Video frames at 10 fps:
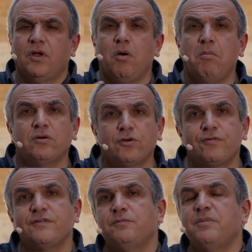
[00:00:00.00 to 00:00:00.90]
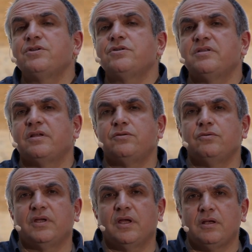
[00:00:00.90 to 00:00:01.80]
Among the transformation that
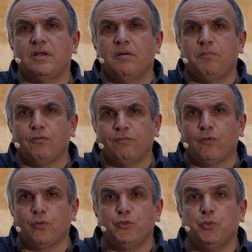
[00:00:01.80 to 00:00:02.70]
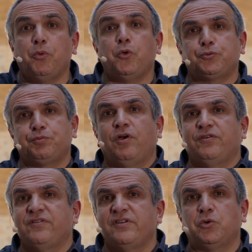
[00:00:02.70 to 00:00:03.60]
you can perform to
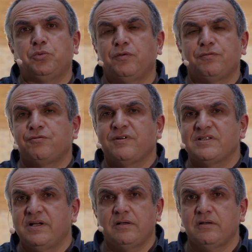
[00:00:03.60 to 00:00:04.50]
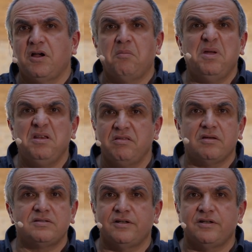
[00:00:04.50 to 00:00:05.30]
post-process the output of your translator, there are many things.